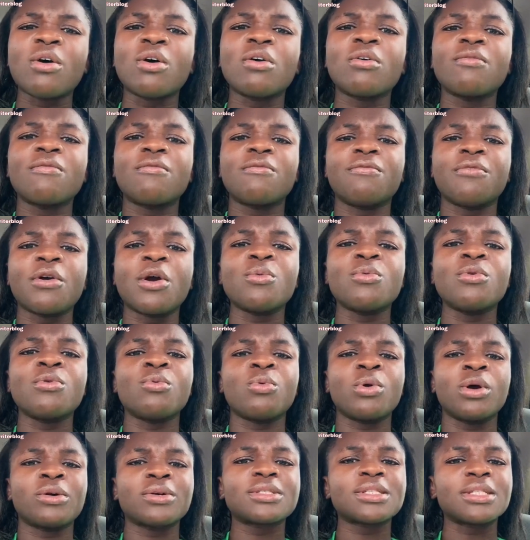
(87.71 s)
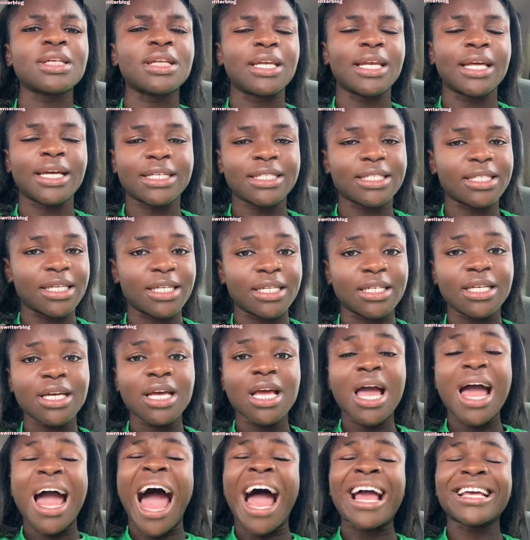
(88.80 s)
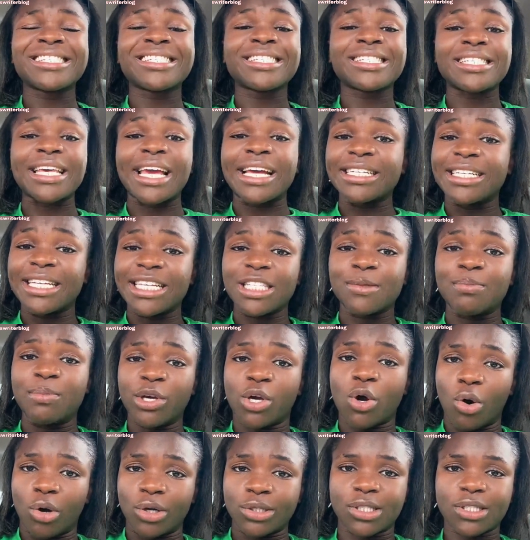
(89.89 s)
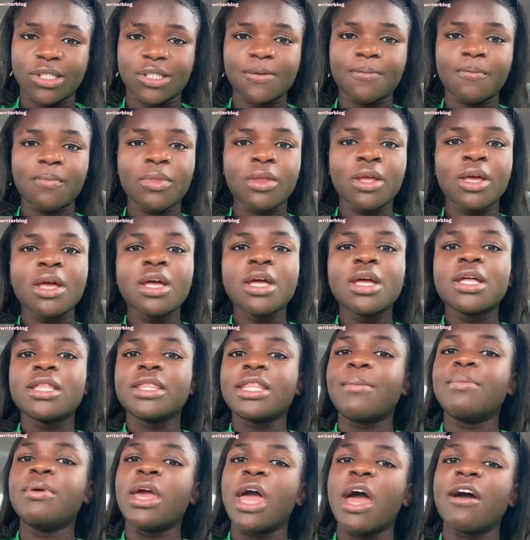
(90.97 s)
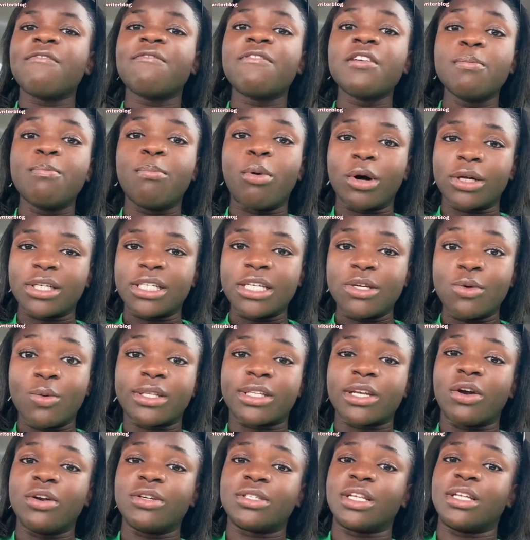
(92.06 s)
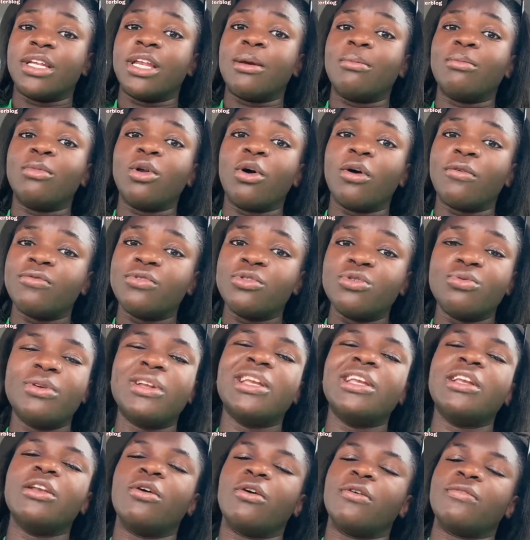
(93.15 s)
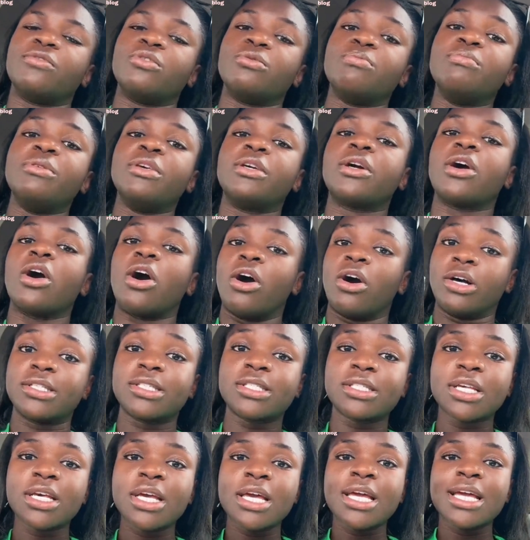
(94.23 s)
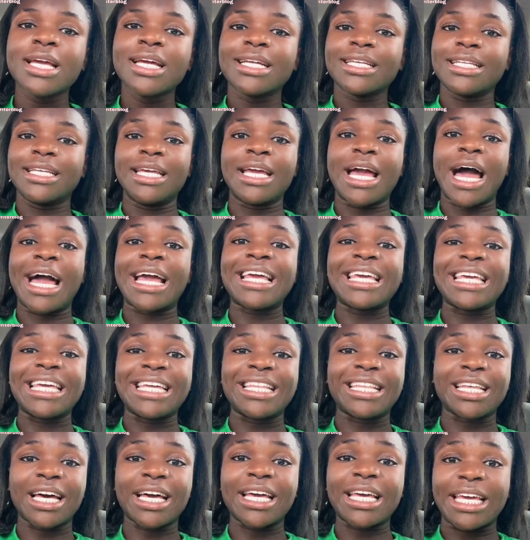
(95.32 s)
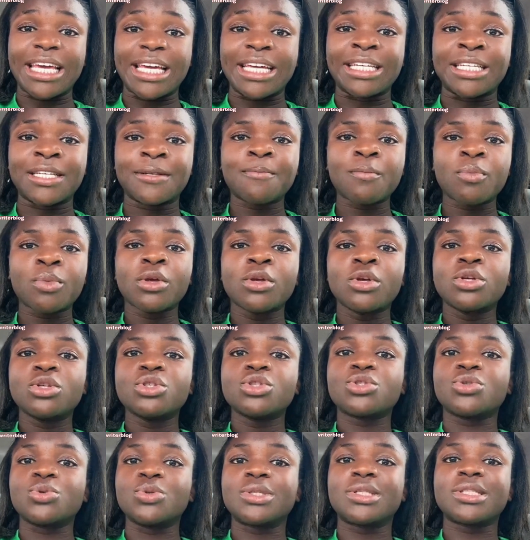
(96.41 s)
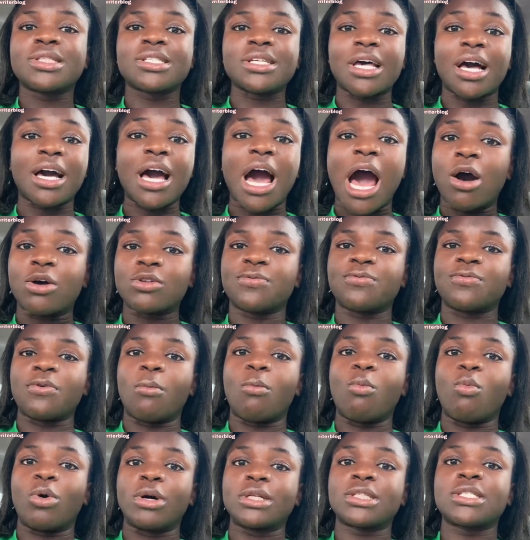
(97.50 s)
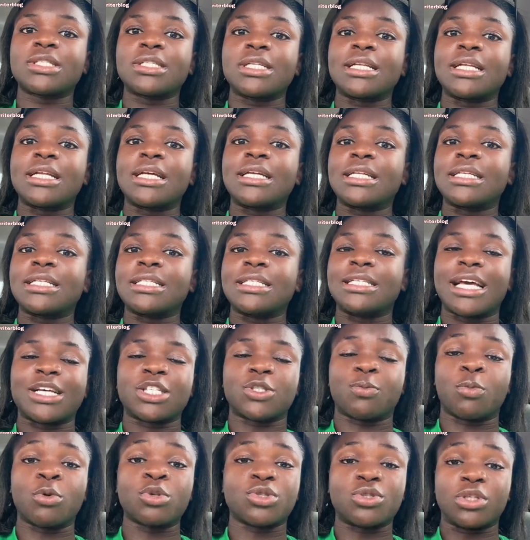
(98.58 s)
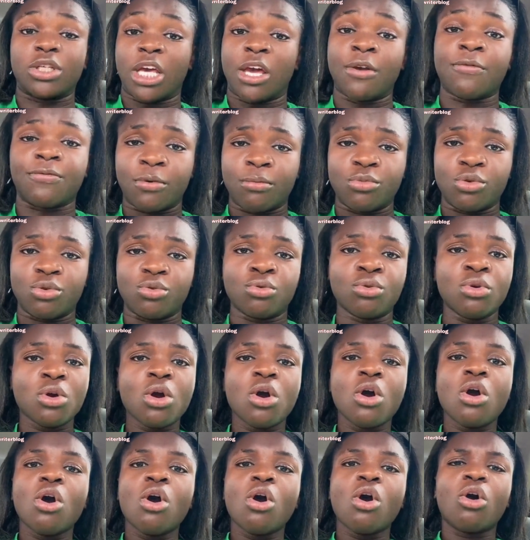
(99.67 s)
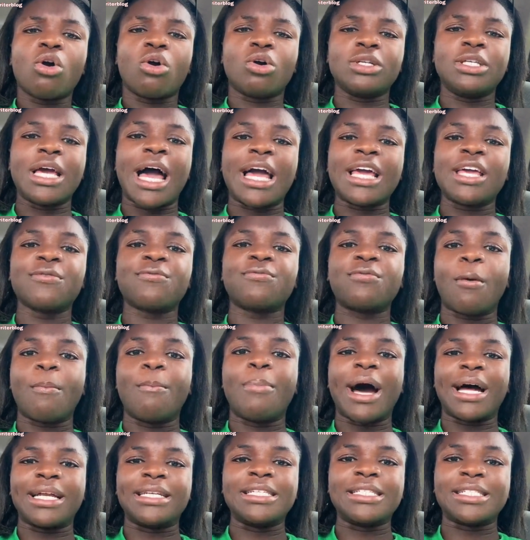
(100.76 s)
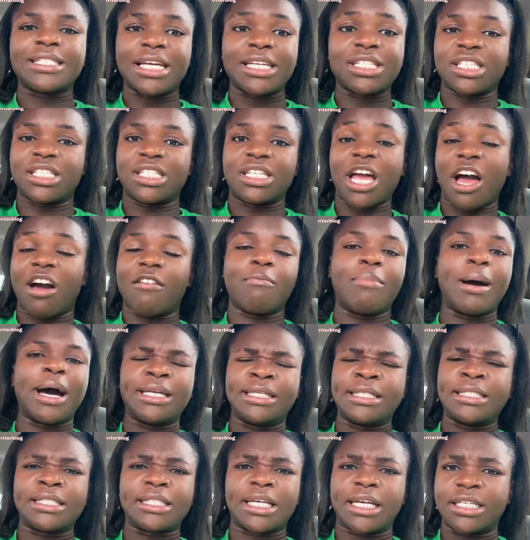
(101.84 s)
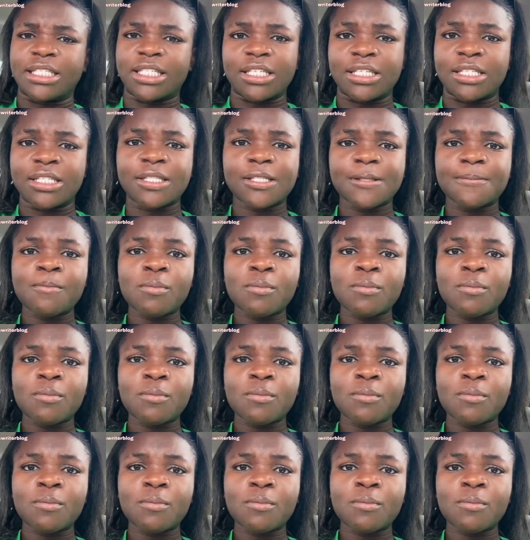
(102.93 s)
very well selected. I say this because maybe everybody, wait till you say them love you, really love you, because they are either in to suck out from what they are supposed to gain from you, or they are in for bad intentions. They have bad intentions.